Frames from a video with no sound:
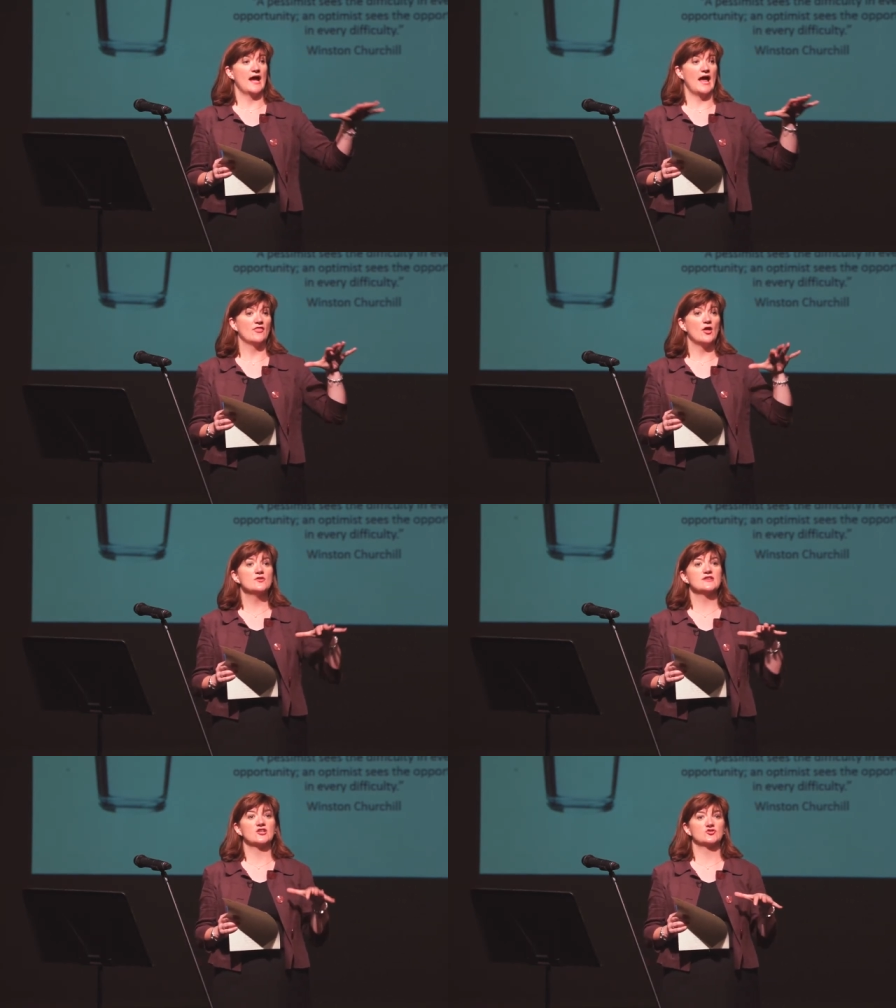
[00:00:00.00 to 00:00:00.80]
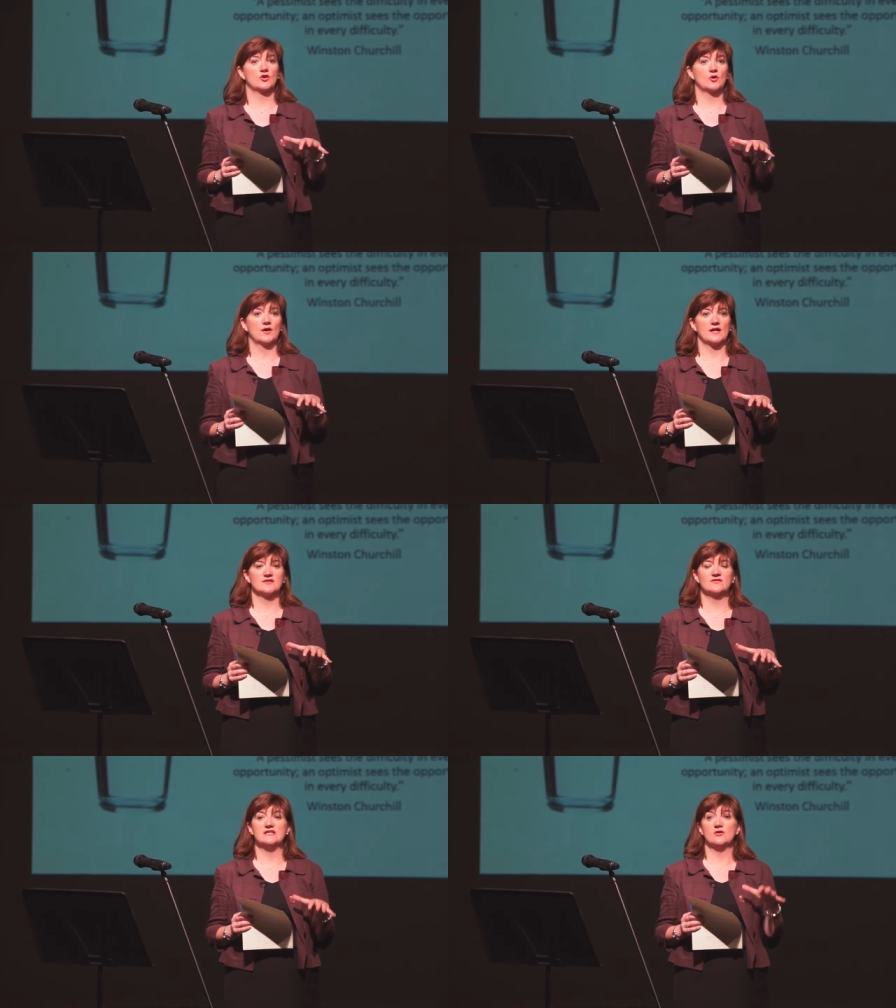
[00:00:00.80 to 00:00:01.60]
And those extracurricular
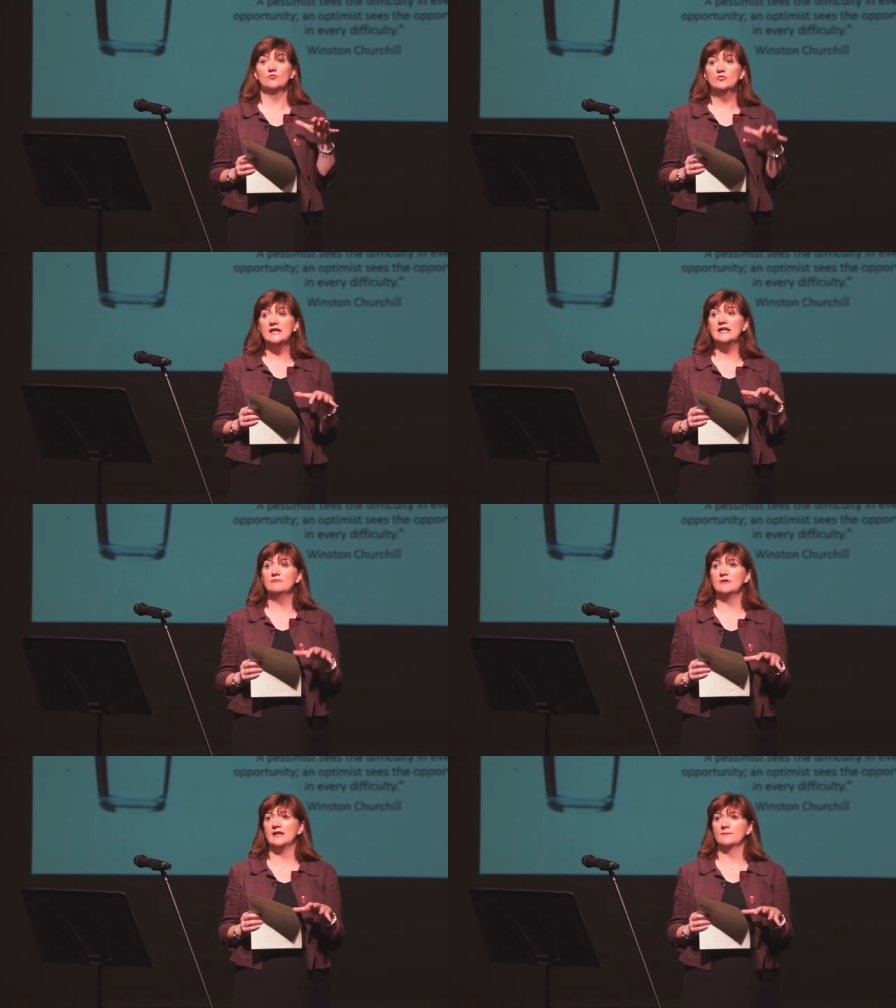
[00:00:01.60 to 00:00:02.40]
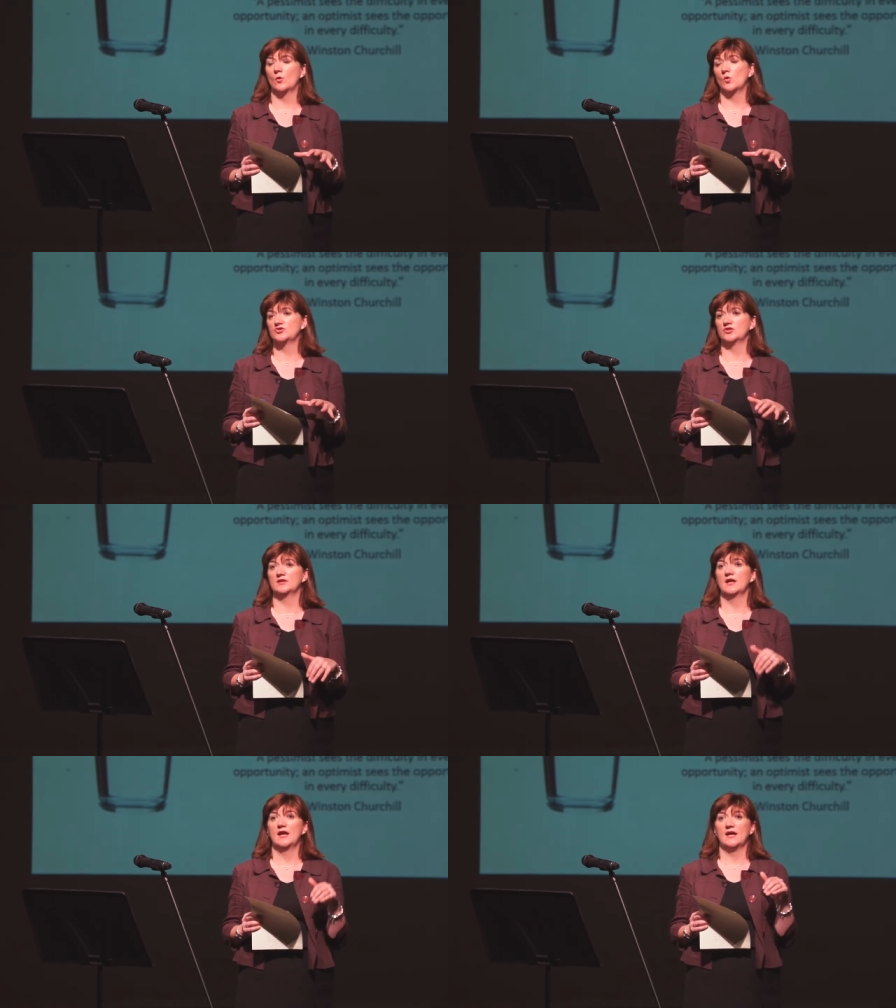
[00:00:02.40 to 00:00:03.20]
activities are really, really
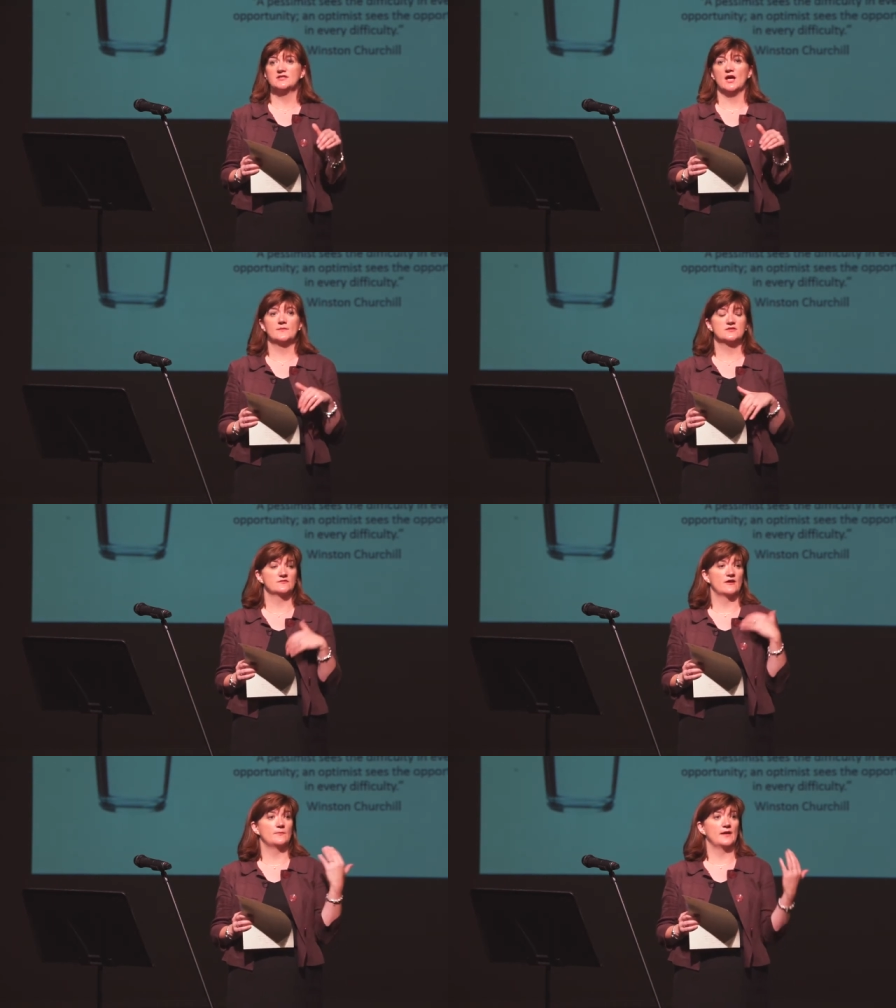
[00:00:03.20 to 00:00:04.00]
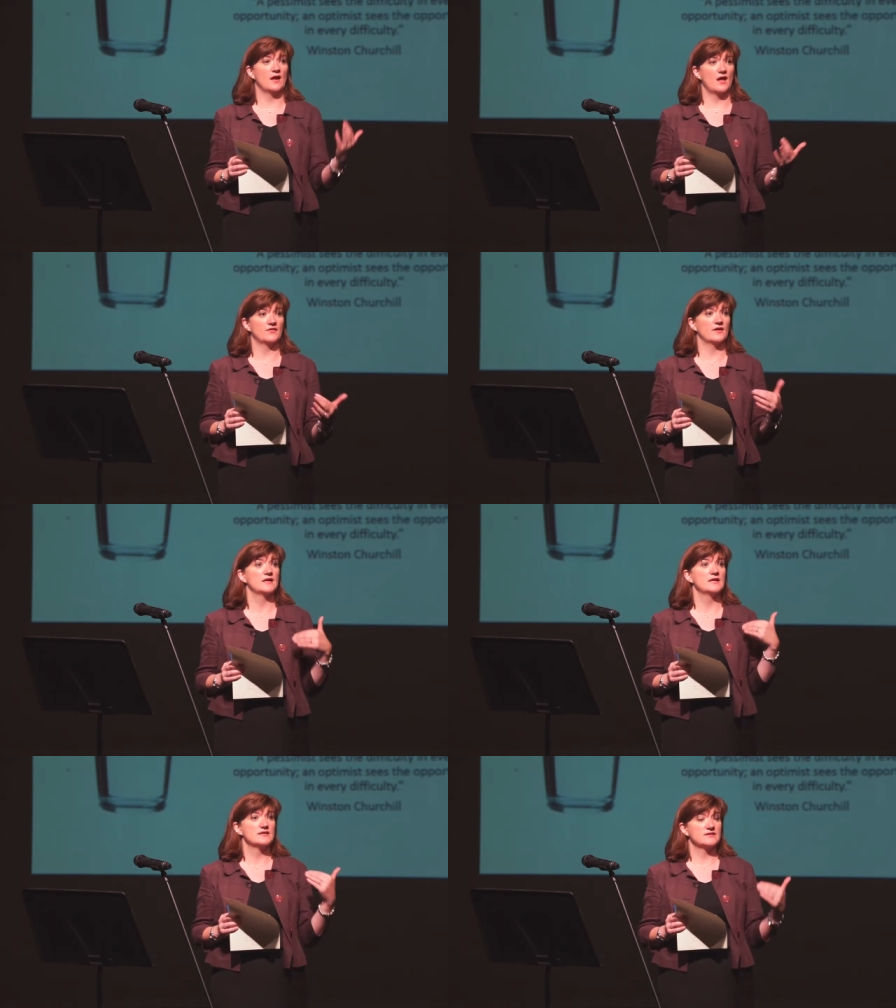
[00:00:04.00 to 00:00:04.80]
important in terms of developing
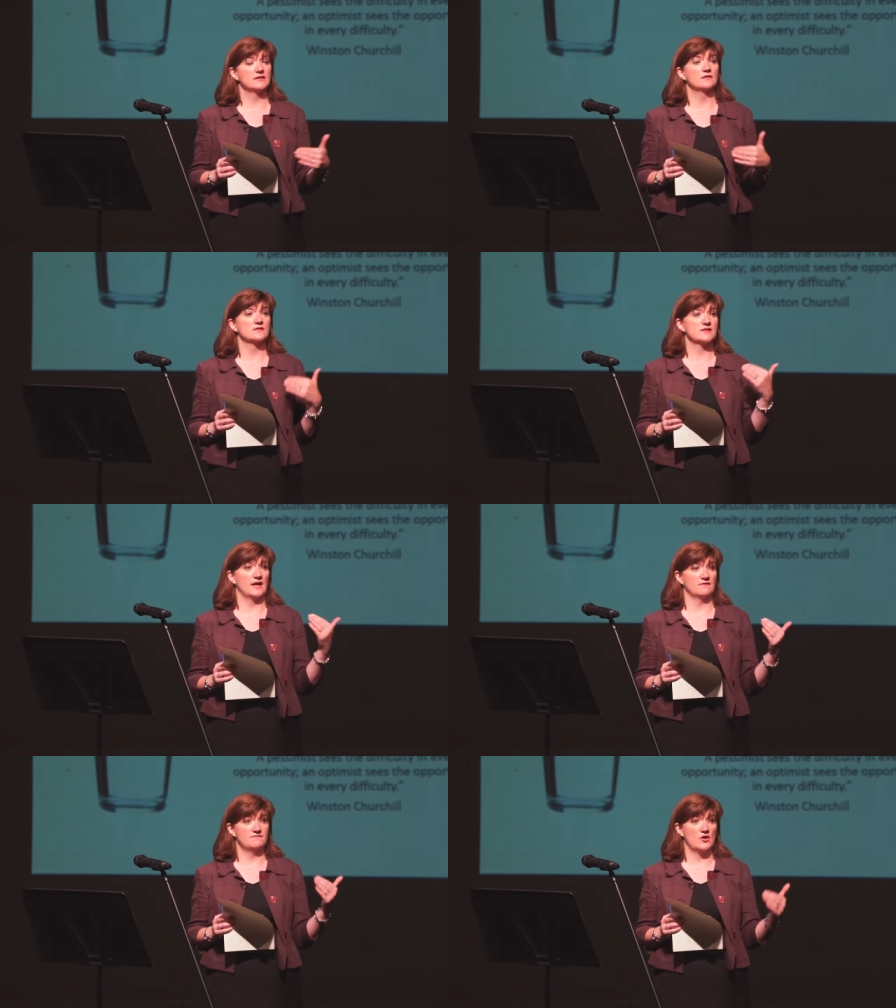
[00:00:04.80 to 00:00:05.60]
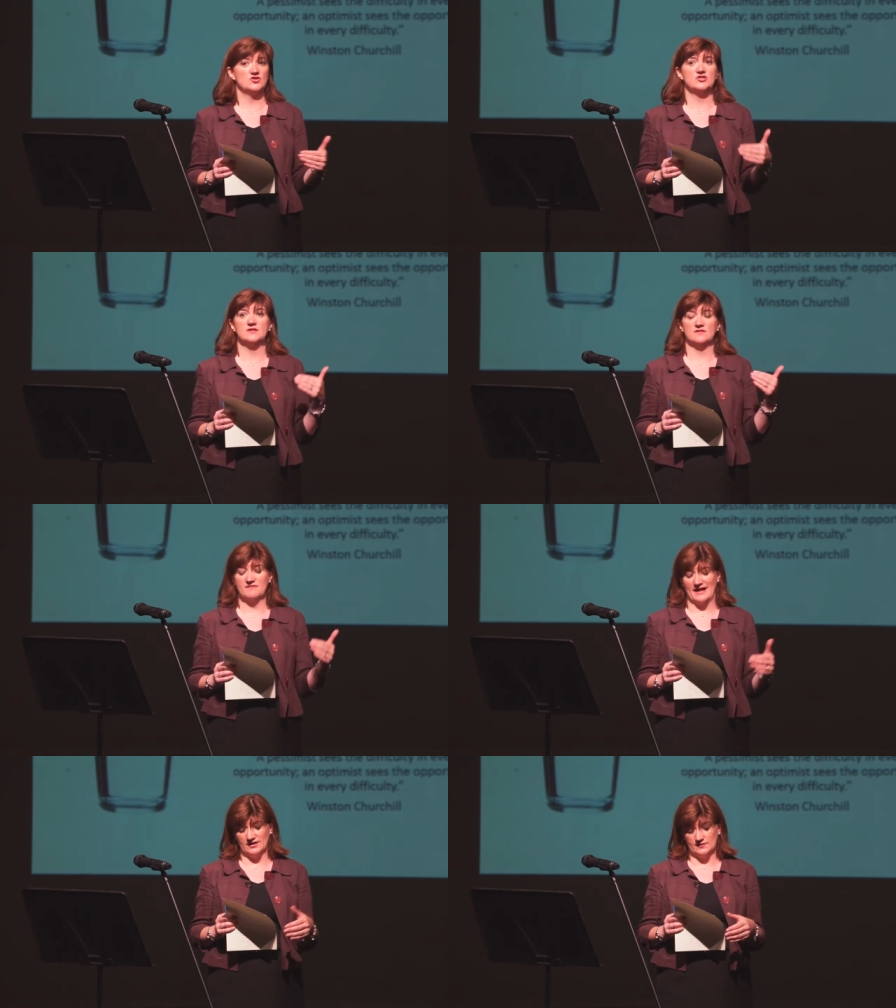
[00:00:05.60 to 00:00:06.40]
other skills and virtues and
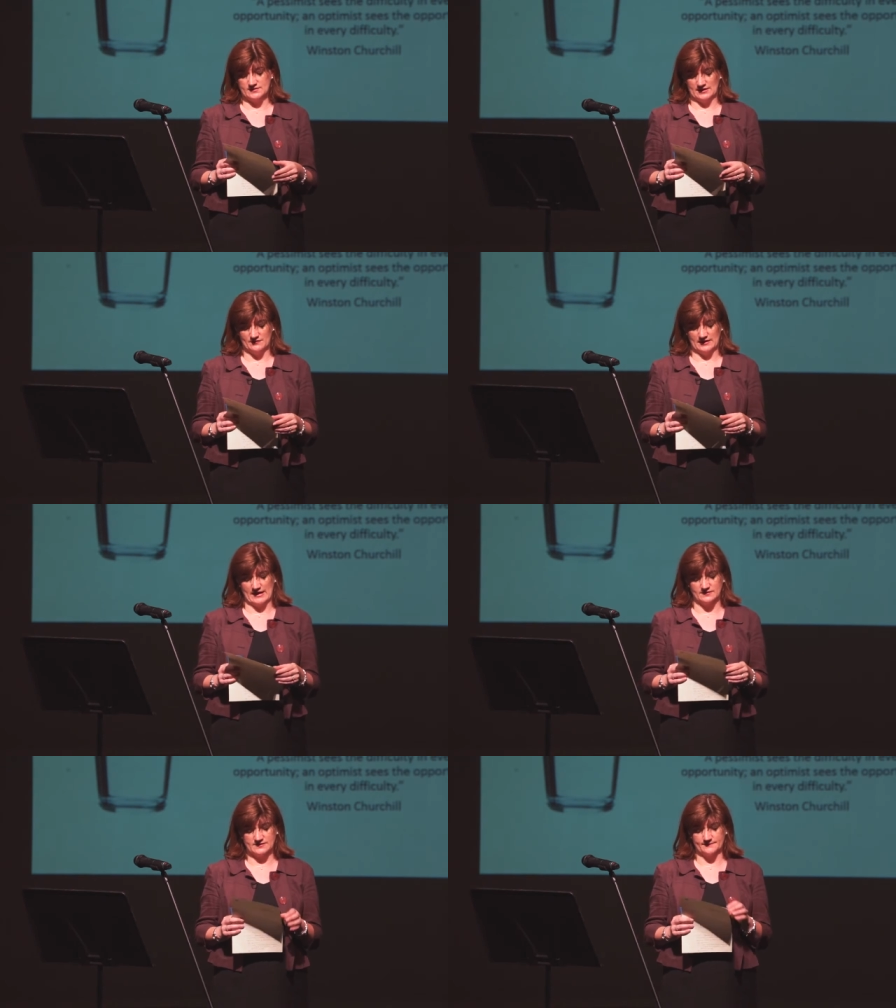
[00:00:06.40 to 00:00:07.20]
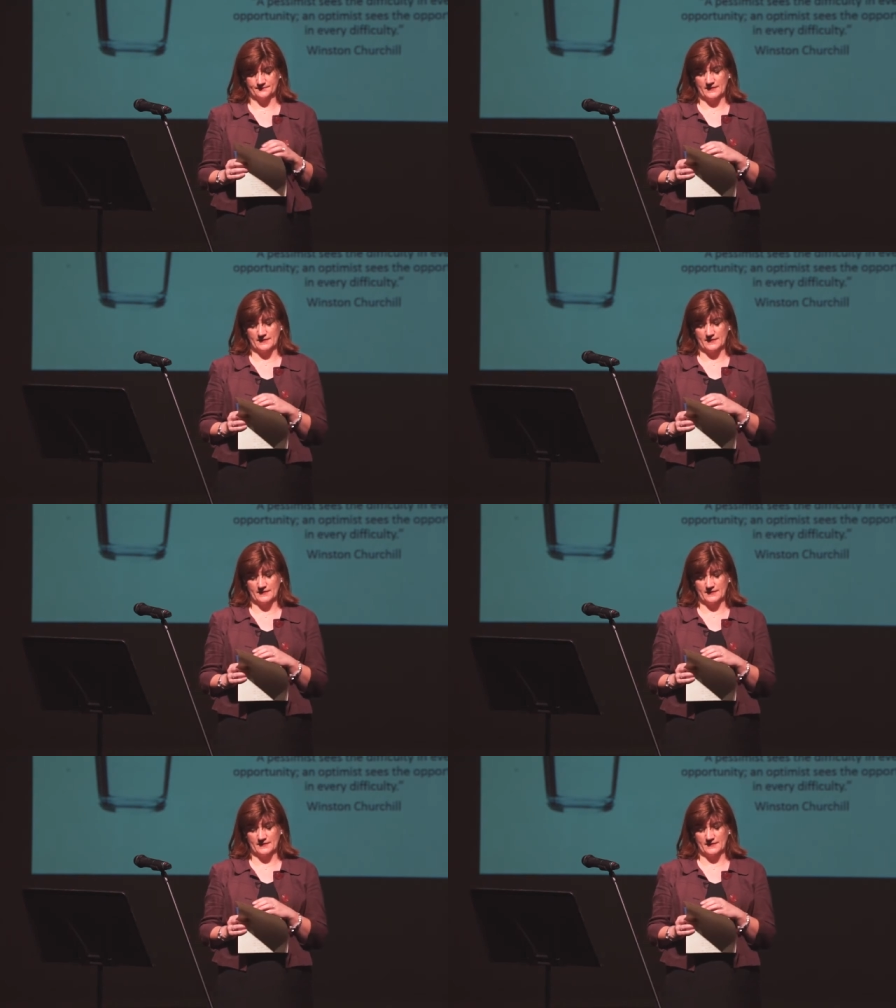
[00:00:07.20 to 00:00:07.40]
values and everything else.